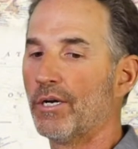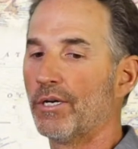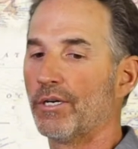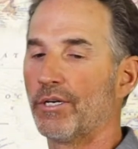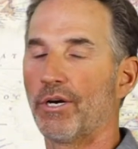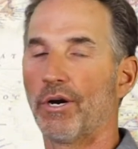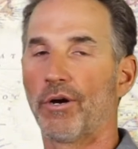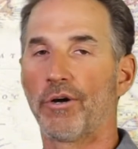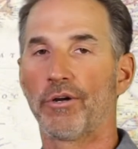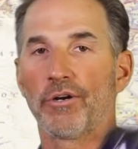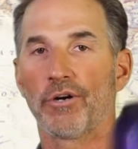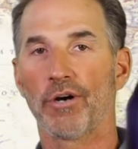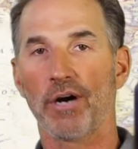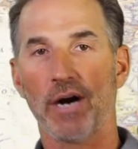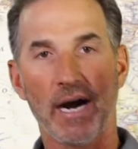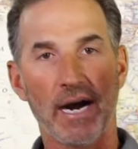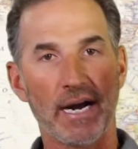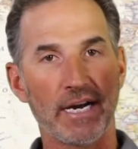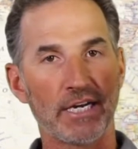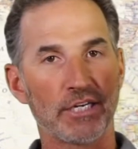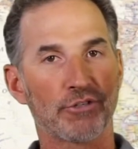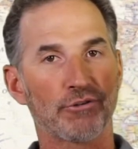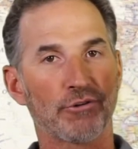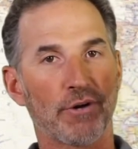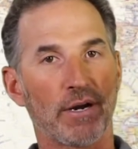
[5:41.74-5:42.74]

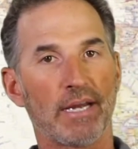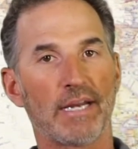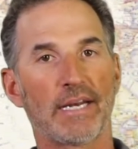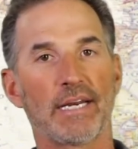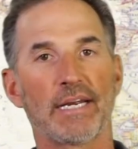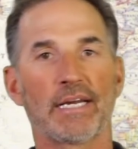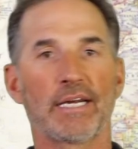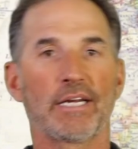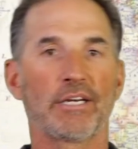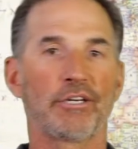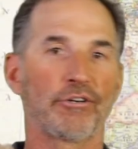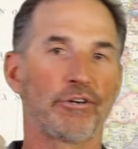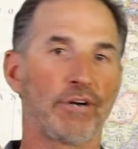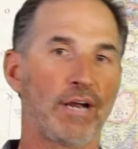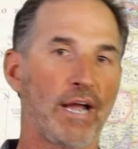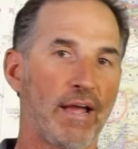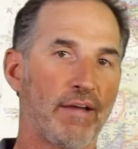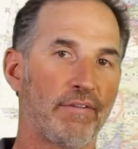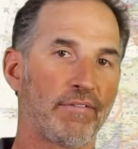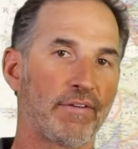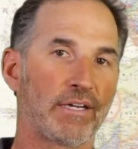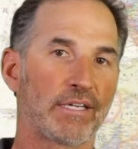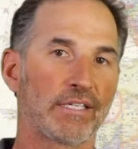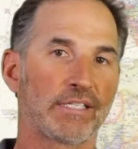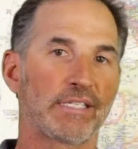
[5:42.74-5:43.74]
hydrating and you're
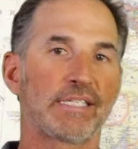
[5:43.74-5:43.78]
having a